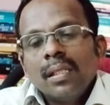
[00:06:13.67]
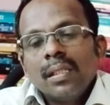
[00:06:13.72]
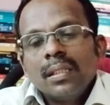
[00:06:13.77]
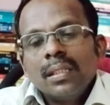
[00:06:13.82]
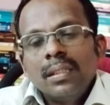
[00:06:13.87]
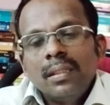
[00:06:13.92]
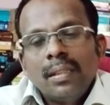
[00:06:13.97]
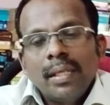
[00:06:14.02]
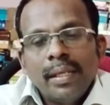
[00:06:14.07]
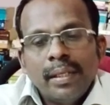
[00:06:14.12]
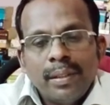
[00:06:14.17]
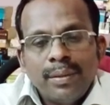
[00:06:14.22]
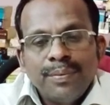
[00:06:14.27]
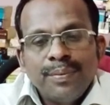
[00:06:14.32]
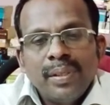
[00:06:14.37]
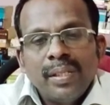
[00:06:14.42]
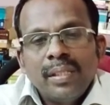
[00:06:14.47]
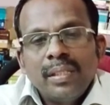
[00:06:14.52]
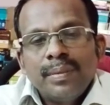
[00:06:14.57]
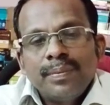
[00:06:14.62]
In that
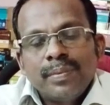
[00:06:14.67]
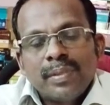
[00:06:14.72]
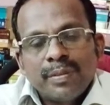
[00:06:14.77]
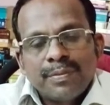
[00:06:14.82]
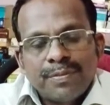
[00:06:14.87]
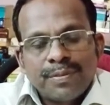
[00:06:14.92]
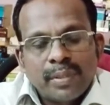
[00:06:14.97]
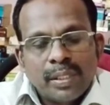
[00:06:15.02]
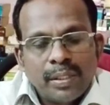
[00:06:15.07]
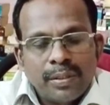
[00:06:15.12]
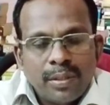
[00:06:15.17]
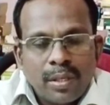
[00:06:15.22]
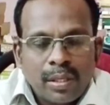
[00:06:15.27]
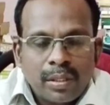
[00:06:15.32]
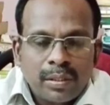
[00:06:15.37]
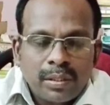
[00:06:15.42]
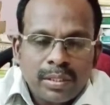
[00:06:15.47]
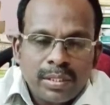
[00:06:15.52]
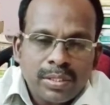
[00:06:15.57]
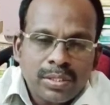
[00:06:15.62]
way, if the 5
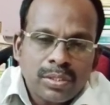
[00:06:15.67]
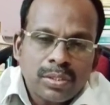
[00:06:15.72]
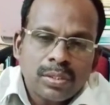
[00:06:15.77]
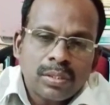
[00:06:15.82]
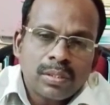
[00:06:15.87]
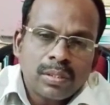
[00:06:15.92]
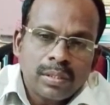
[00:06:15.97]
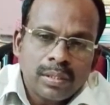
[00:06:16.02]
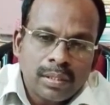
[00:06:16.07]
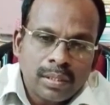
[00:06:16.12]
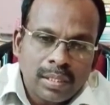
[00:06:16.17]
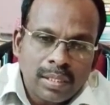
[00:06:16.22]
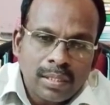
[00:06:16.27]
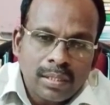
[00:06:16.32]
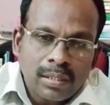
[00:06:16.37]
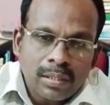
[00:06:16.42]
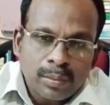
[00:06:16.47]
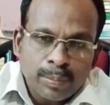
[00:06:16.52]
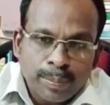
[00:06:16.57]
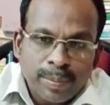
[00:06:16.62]
daughters
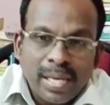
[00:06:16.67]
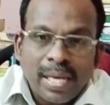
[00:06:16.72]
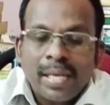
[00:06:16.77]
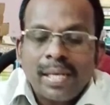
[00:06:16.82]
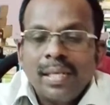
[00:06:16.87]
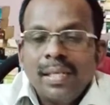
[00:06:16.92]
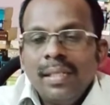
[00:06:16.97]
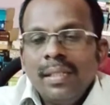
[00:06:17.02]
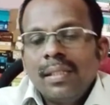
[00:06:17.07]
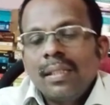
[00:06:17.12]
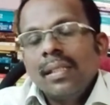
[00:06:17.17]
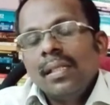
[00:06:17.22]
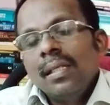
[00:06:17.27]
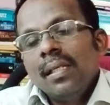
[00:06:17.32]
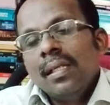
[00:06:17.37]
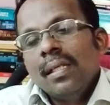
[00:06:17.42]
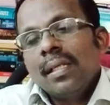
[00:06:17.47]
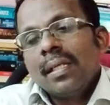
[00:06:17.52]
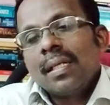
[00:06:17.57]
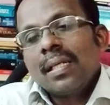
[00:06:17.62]
get married,
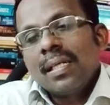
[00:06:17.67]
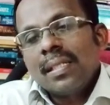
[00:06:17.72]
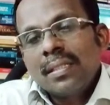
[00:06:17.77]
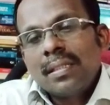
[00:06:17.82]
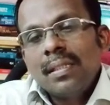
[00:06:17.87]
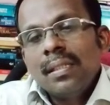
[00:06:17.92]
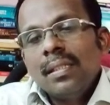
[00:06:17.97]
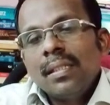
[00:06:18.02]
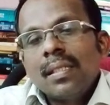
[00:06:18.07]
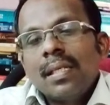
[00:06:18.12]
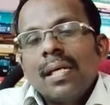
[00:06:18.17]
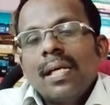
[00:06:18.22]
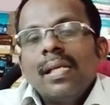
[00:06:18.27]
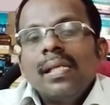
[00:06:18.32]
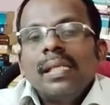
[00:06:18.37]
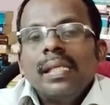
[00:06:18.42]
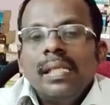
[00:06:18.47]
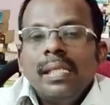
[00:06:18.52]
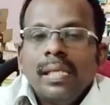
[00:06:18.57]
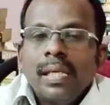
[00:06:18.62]
cousin can
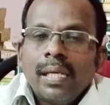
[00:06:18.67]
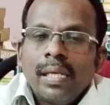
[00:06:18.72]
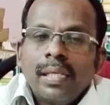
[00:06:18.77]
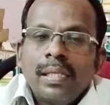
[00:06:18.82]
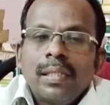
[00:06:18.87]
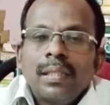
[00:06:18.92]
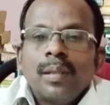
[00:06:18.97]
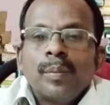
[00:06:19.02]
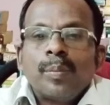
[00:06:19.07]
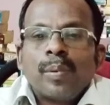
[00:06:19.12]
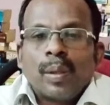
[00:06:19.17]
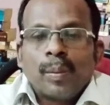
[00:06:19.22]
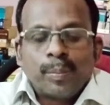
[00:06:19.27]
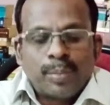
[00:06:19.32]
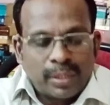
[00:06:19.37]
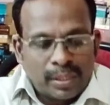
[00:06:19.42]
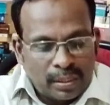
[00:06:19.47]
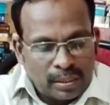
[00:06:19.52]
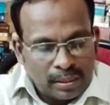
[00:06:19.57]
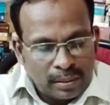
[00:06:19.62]
inherit the
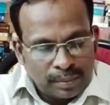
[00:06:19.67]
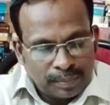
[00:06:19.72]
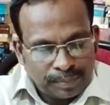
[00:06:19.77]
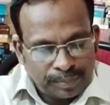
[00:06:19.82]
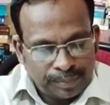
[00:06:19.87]
property.